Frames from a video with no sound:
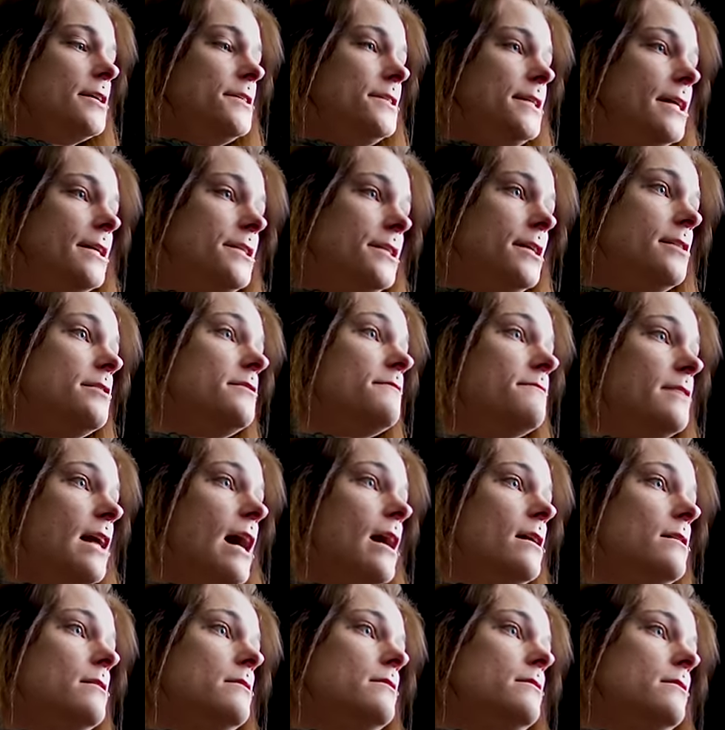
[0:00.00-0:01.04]
6 years
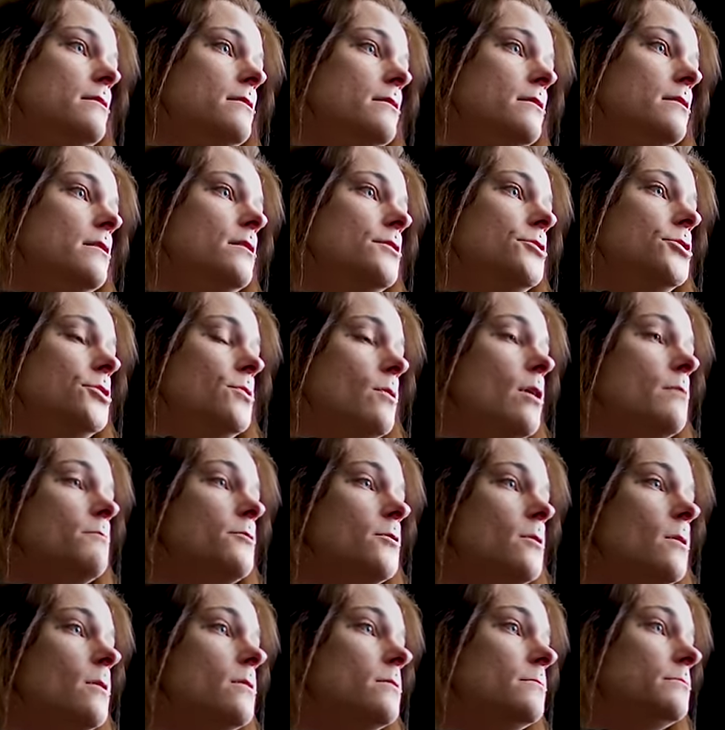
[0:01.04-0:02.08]
flat, 2 on
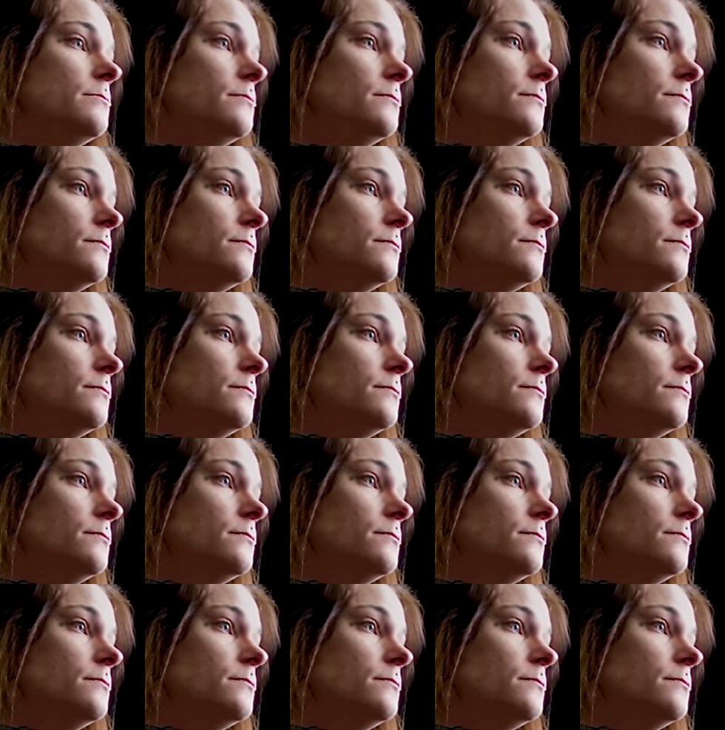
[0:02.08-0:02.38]
parole.